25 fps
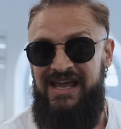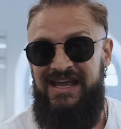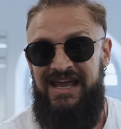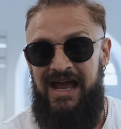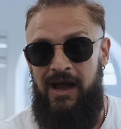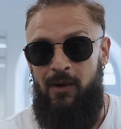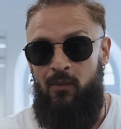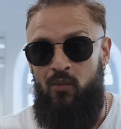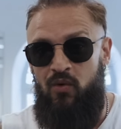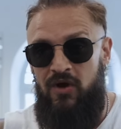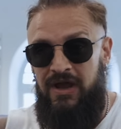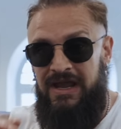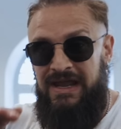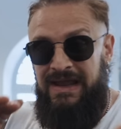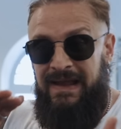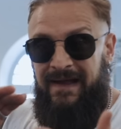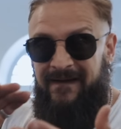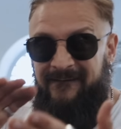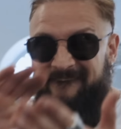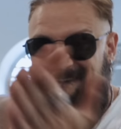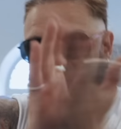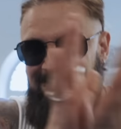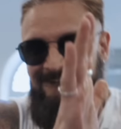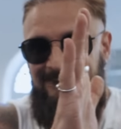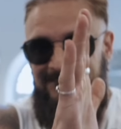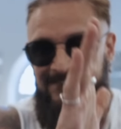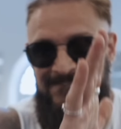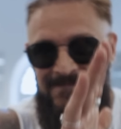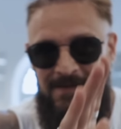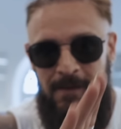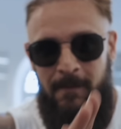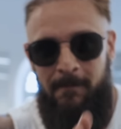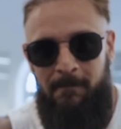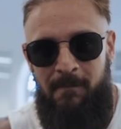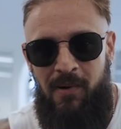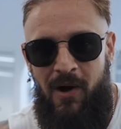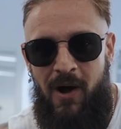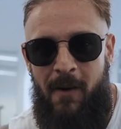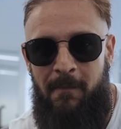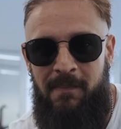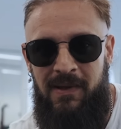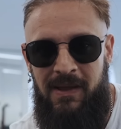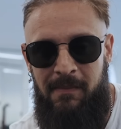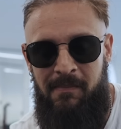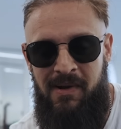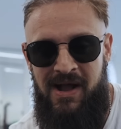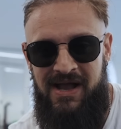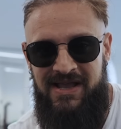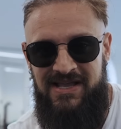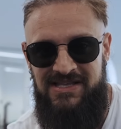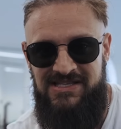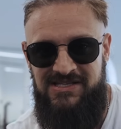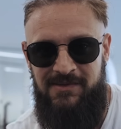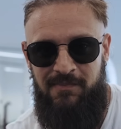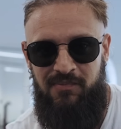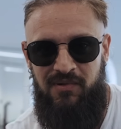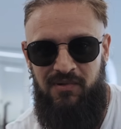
can we pop it back into